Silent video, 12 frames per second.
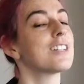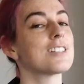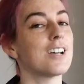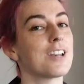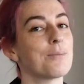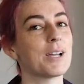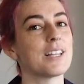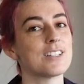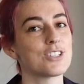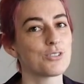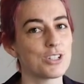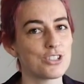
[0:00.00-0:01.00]
excited about
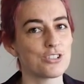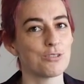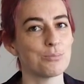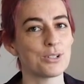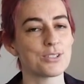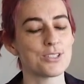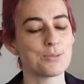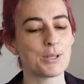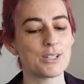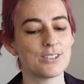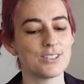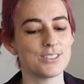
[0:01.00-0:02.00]
these treasure trove boxes
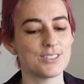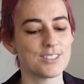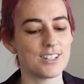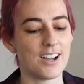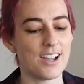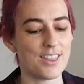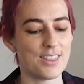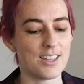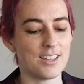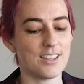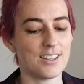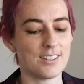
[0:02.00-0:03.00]
because I
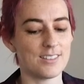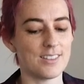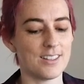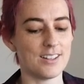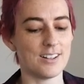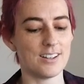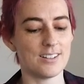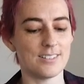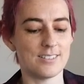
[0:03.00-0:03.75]
think that